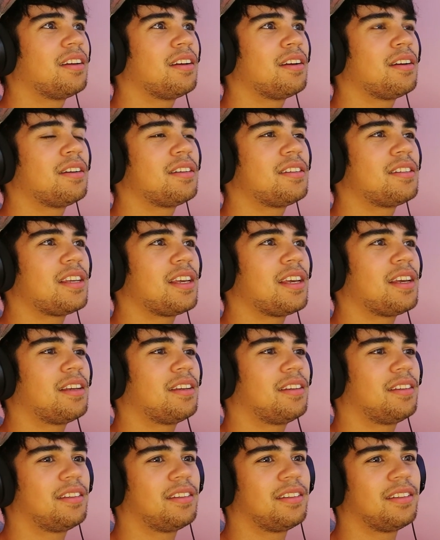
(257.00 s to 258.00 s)
Oh dear.
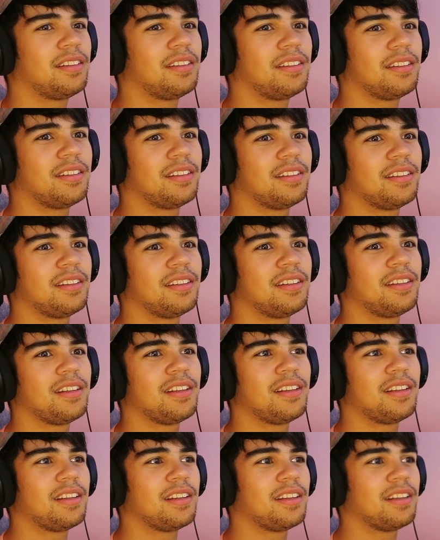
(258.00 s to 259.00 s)

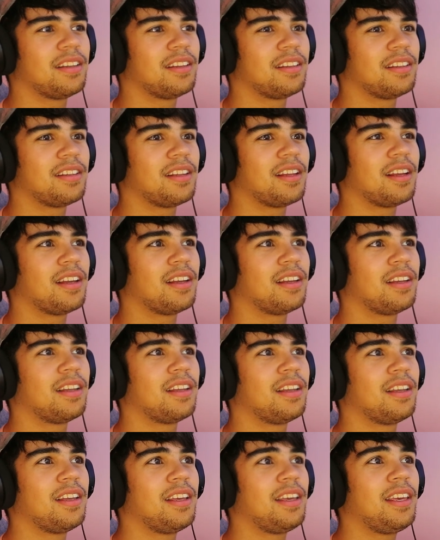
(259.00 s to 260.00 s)

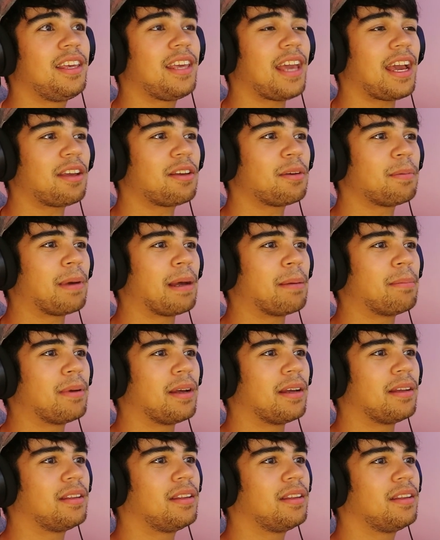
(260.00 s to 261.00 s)
Hyaku pan
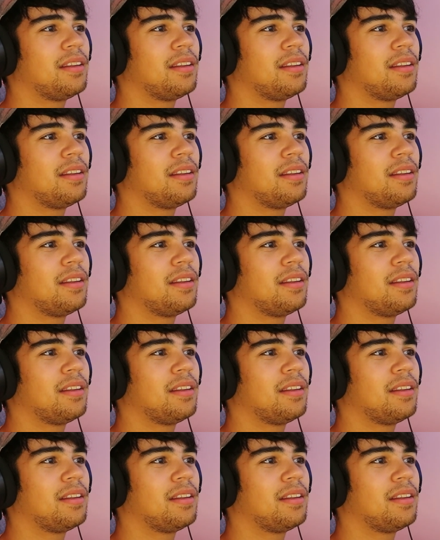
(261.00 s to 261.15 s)
pan.